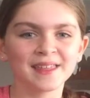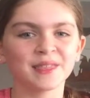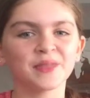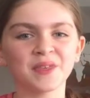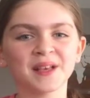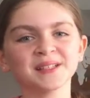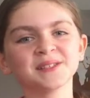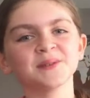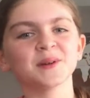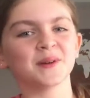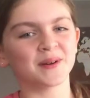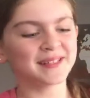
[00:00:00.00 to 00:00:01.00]
The things you
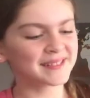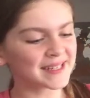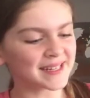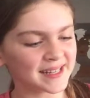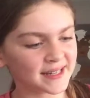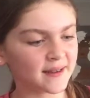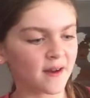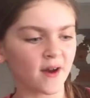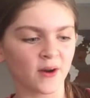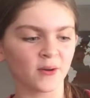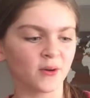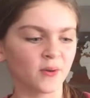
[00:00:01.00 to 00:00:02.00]
are going to need
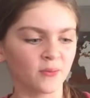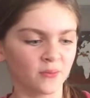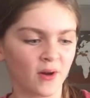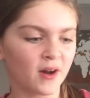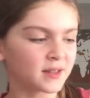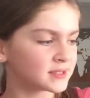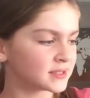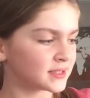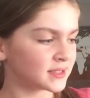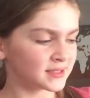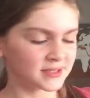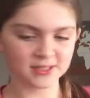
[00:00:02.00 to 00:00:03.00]
are rocks,
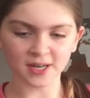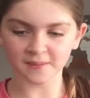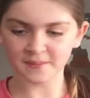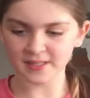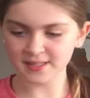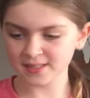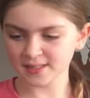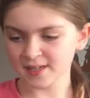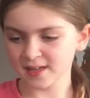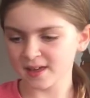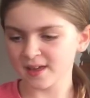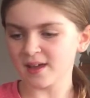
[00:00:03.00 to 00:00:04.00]
sharpies,
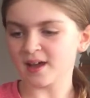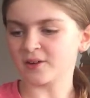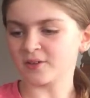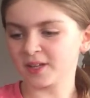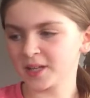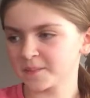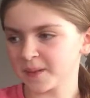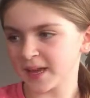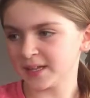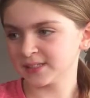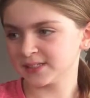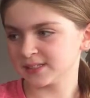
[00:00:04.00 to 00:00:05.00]
acrylic
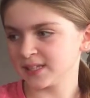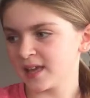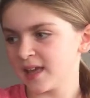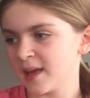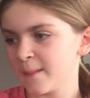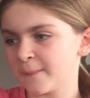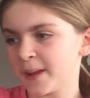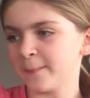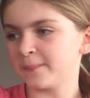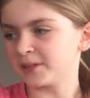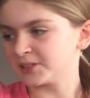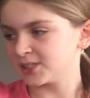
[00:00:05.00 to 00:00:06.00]
paints,
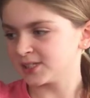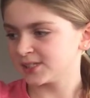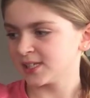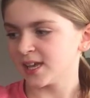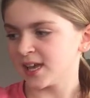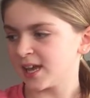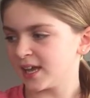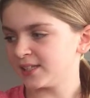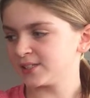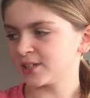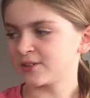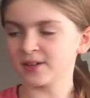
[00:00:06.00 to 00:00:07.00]
paintbrushes,
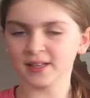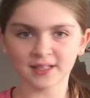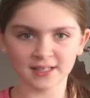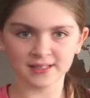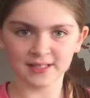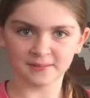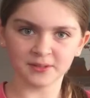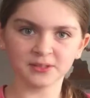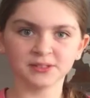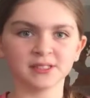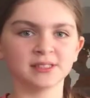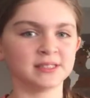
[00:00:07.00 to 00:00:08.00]
and acrylic
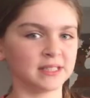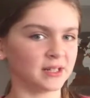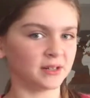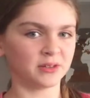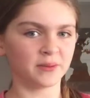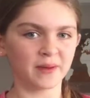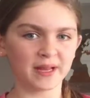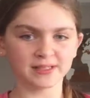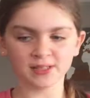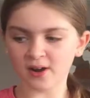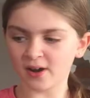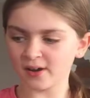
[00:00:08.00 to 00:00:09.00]
enamel to seal the
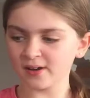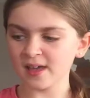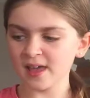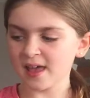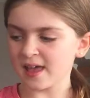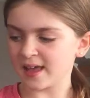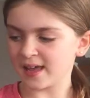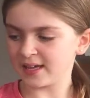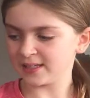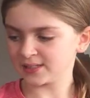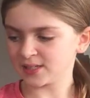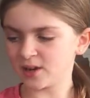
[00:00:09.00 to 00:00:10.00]
paint on.
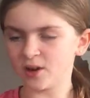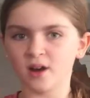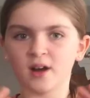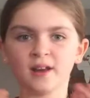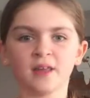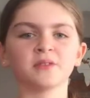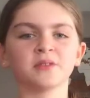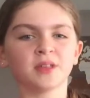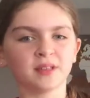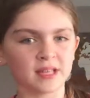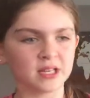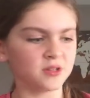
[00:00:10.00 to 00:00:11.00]
And another
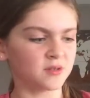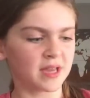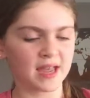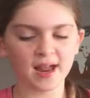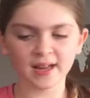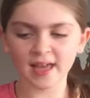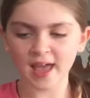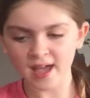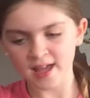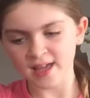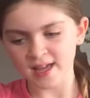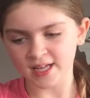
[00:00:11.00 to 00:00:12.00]
thing that you can
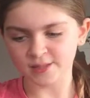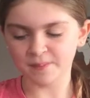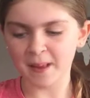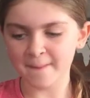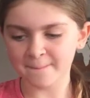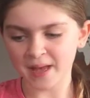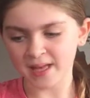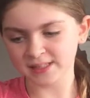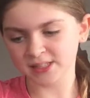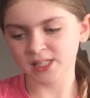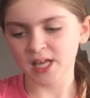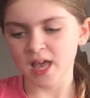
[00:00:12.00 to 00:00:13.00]
get is paint
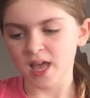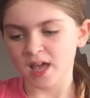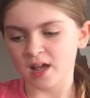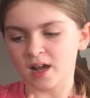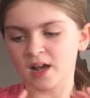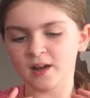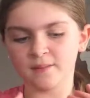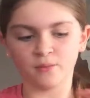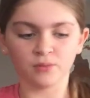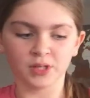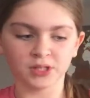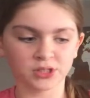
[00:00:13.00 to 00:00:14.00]
pens,
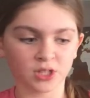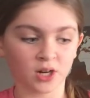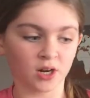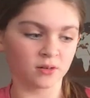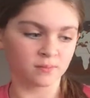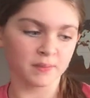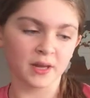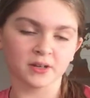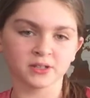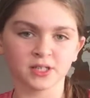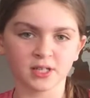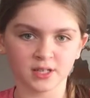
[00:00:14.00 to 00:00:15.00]
um, which are
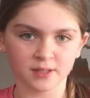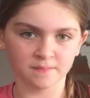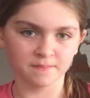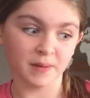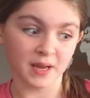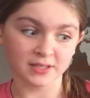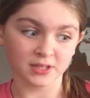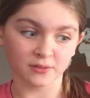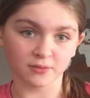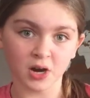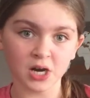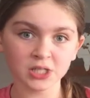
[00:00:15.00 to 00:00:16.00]
better to paint
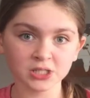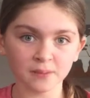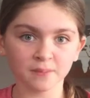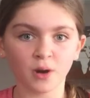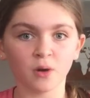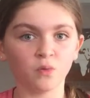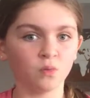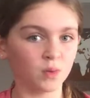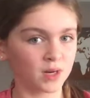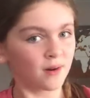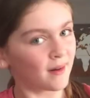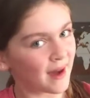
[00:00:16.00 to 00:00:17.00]
on rocks, but
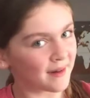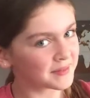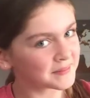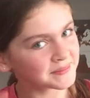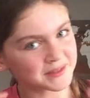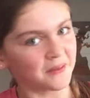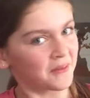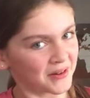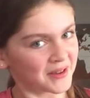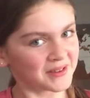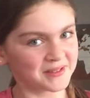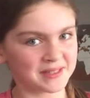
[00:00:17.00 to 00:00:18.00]
we don't have them, so we're
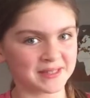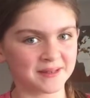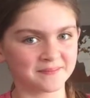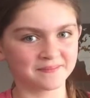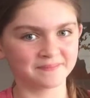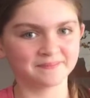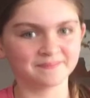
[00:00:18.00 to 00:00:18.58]
not using them.